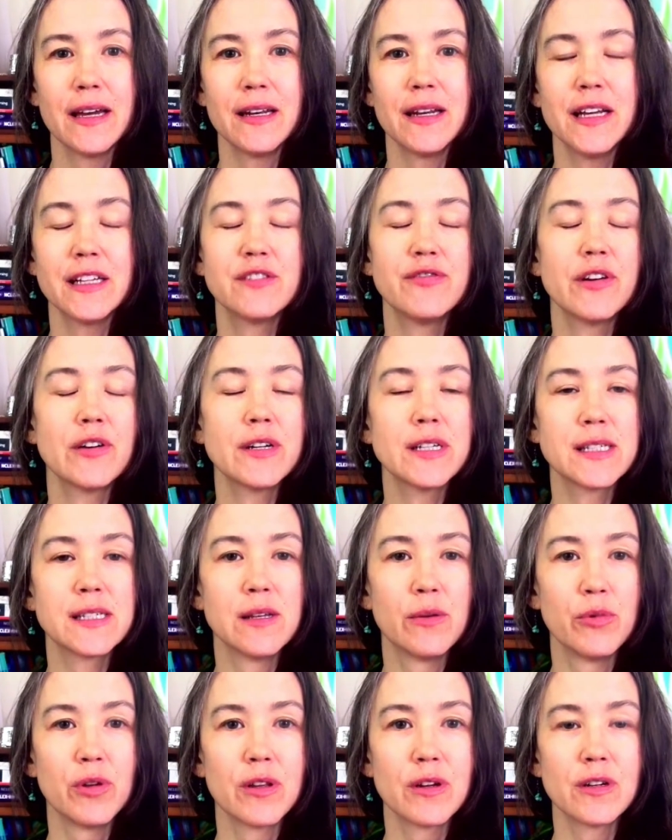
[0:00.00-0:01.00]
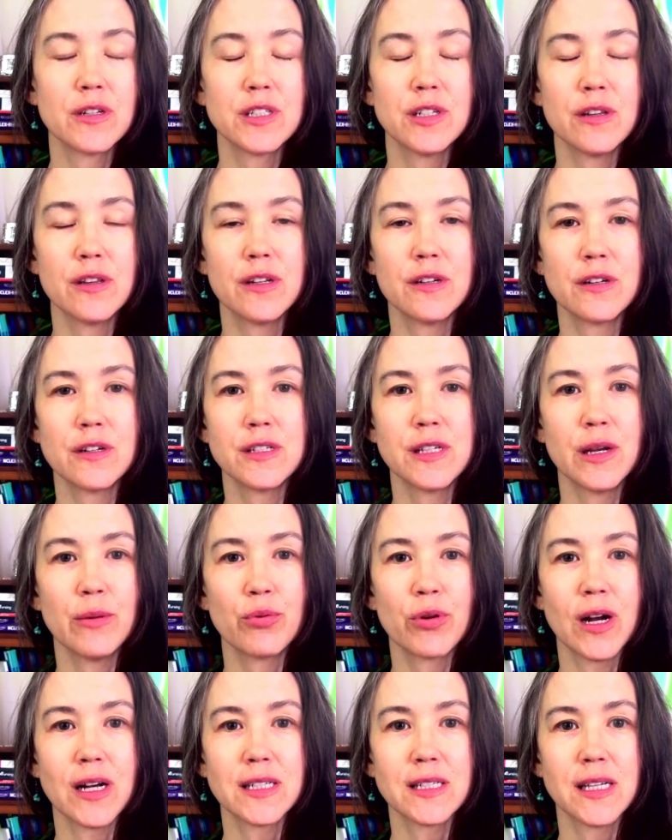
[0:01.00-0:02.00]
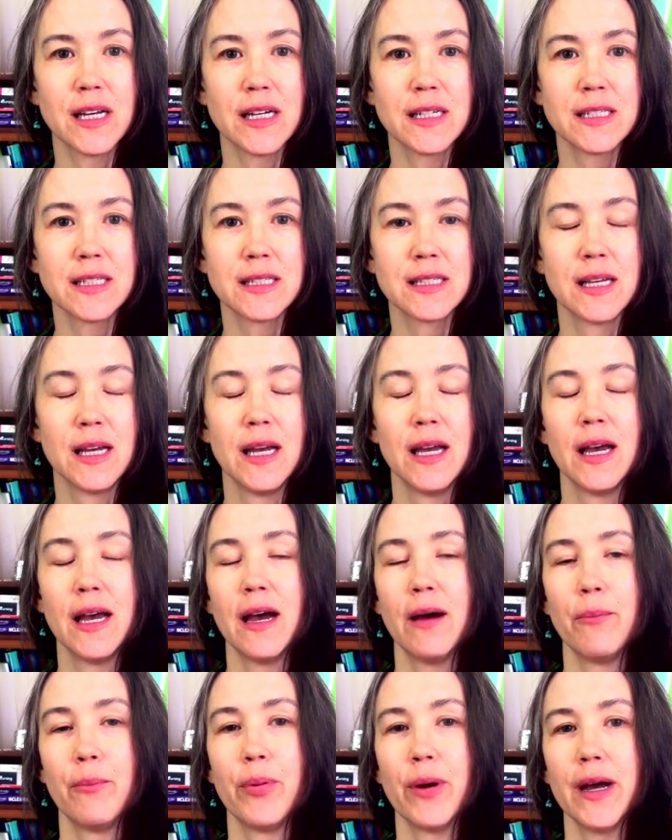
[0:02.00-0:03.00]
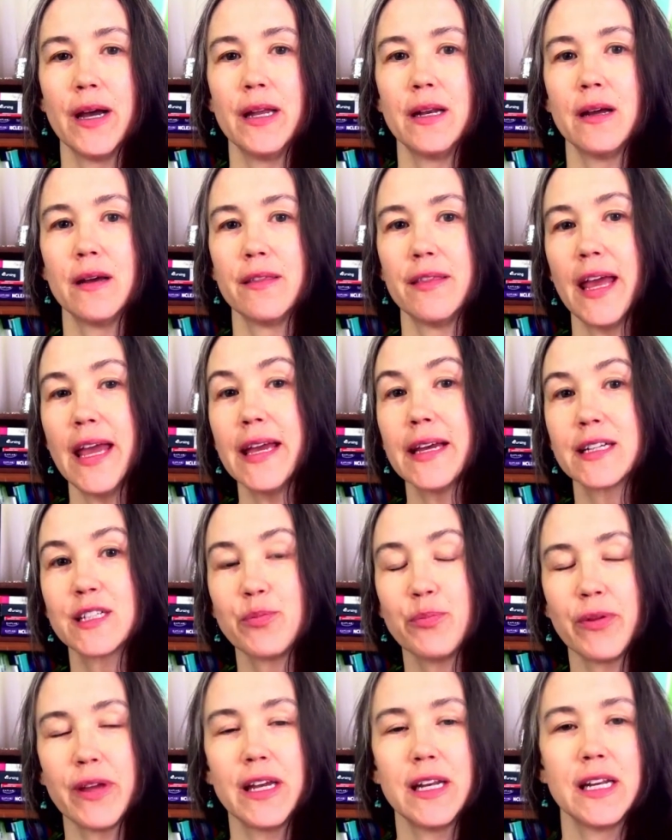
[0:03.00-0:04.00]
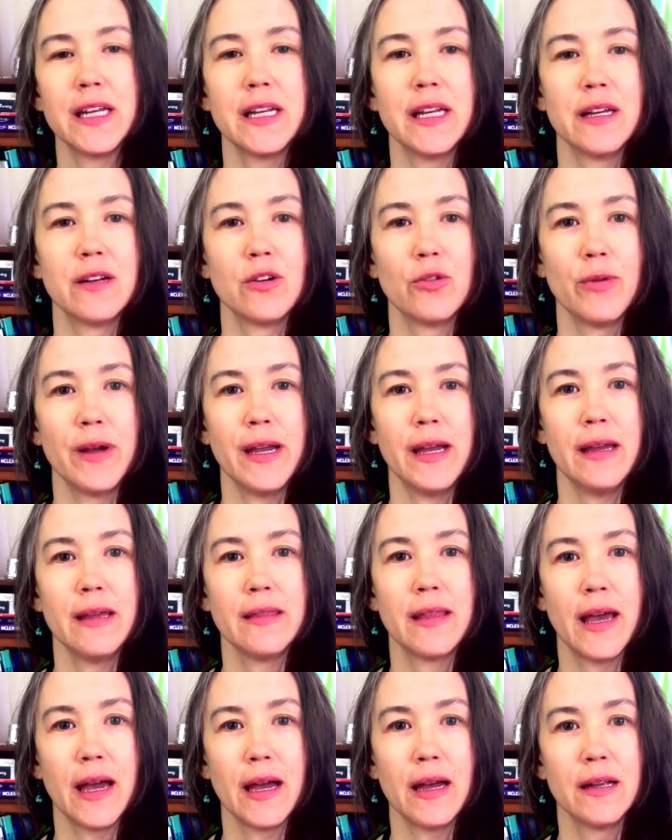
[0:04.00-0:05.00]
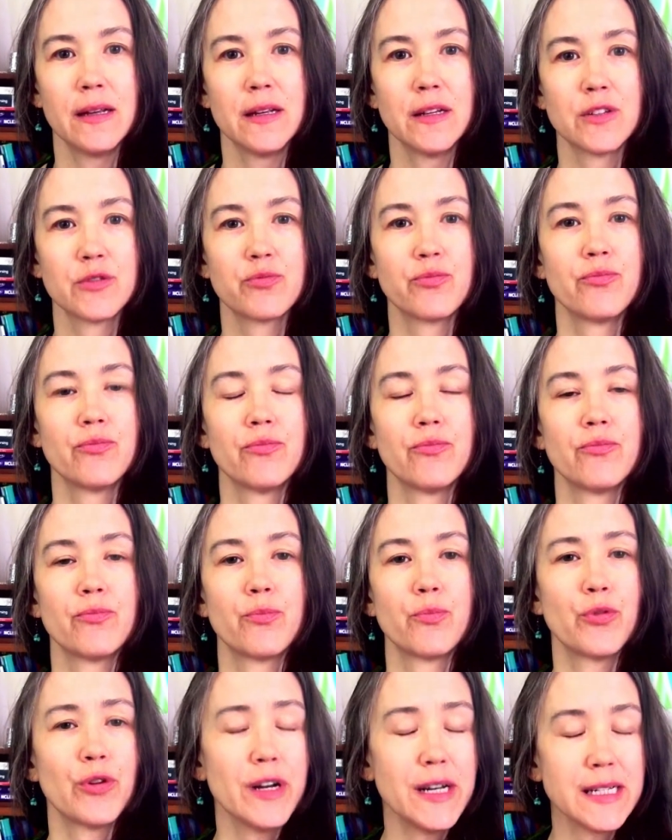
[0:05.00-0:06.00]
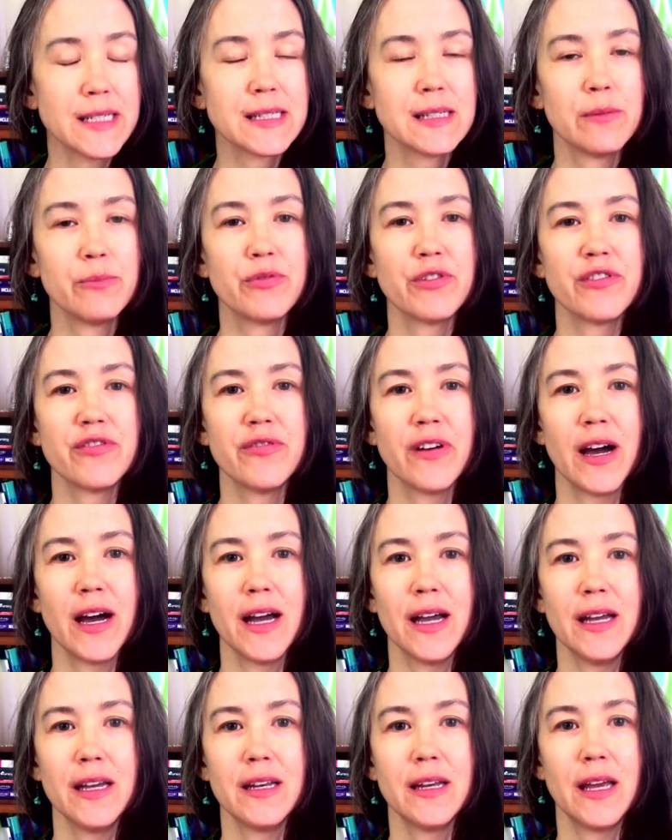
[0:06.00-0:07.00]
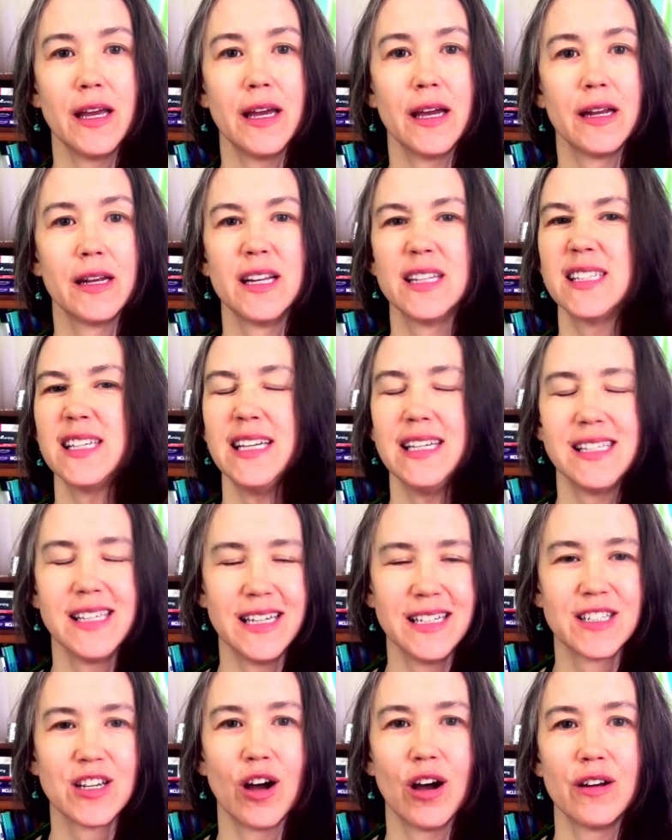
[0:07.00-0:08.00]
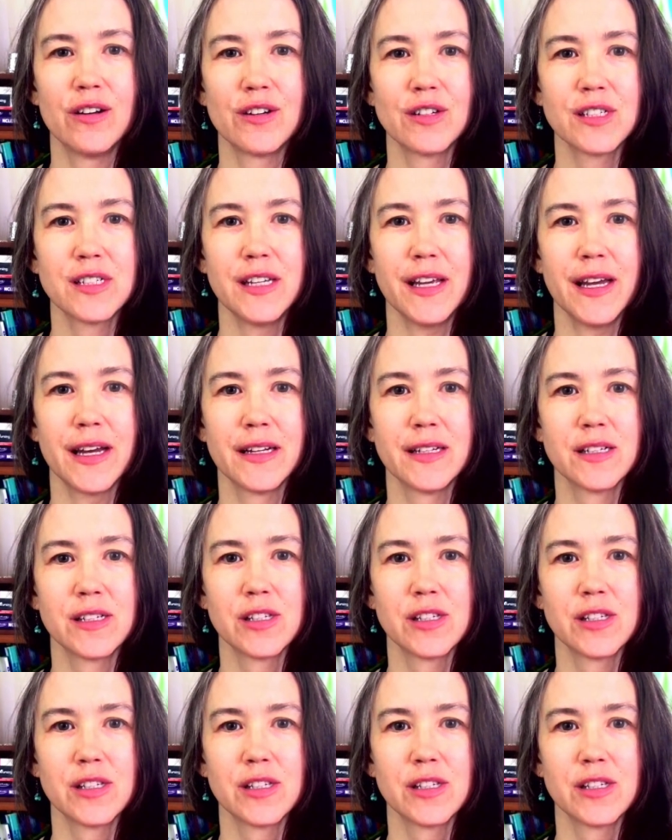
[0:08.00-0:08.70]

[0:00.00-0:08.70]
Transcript: it's very similar to the nursing process, but they explain it in a way that is pretty simplified and it's easy to understand.